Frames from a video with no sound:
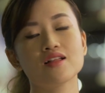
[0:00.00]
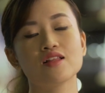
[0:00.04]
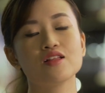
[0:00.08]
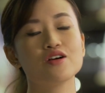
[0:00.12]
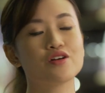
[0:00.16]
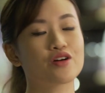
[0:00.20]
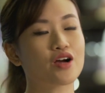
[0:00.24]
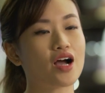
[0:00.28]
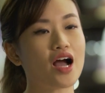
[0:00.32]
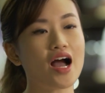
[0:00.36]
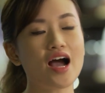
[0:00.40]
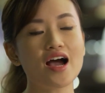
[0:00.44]

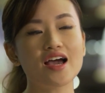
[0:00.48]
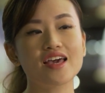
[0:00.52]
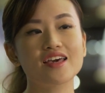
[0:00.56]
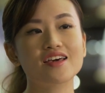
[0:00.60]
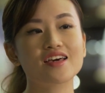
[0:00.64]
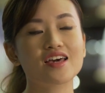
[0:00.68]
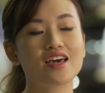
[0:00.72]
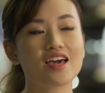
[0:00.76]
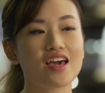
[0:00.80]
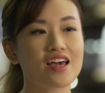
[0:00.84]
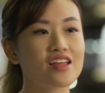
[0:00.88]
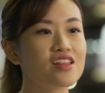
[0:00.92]
Look,
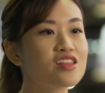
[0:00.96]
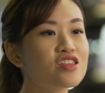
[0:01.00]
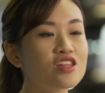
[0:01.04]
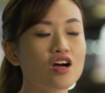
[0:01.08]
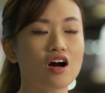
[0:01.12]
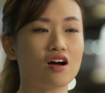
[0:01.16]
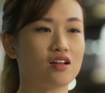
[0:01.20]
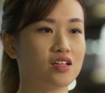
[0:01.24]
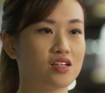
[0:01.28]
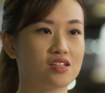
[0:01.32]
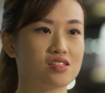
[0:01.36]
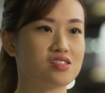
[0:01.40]
I
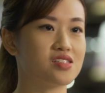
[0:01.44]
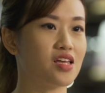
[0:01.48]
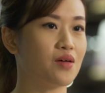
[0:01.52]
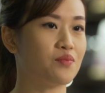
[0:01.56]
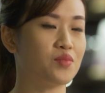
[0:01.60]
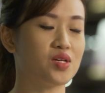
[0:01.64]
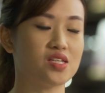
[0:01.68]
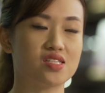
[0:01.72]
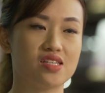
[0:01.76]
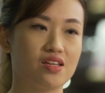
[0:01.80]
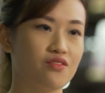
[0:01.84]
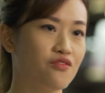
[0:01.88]
cannot
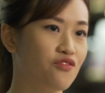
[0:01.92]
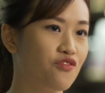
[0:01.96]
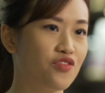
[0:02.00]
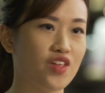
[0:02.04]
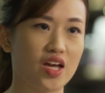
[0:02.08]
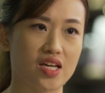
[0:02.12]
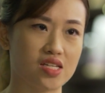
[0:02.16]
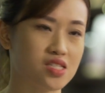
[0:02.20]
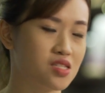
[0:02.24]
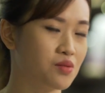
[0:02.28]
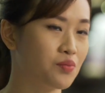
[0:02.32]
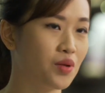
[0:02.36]
accept these
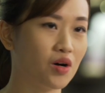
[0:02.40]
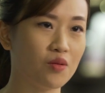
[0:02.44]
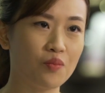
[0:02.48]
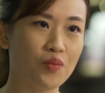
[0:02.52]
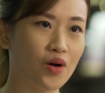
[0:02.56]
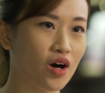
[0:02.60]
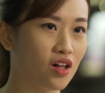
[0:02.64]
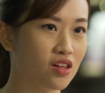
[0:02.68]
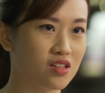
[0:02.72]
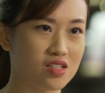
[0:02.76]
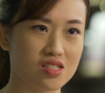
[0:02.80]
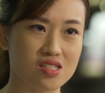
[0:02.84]
inflexible
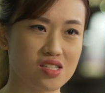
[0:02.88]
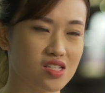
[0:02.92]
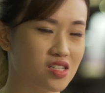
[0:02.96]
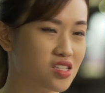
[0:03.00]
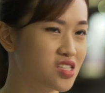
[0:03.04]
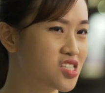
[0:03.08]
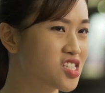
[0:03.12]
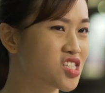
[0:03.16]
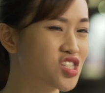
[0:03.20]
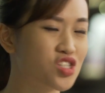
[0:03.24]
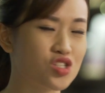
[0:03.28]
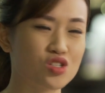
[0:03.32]

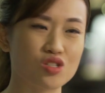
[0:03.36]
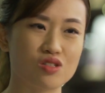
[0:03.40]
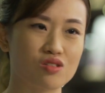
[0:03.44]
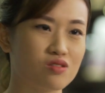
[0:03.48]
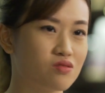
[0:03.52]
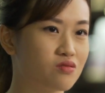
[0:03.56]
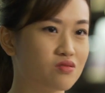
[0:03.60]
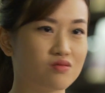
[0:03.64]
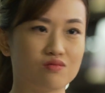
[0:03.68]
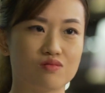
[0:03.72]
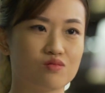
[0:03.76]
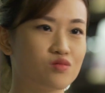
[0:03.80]
policies.
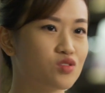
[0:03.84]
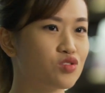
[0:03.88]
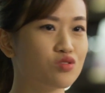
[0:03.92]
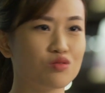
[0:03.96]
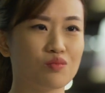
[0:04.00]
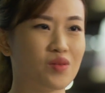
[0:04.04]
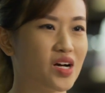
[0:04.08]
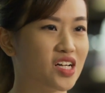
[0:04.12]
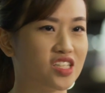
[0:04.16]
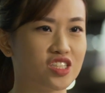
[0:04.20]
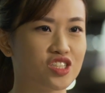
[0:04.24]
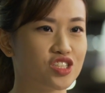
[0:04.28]

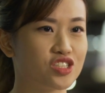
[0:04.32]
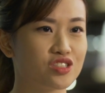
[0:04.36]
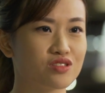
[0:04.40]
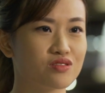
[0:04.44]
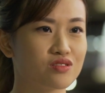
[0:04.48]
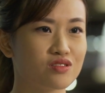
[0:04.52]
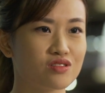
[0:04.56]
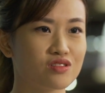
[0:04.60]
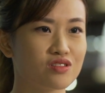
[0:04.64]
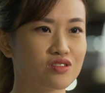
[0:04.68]
Too much.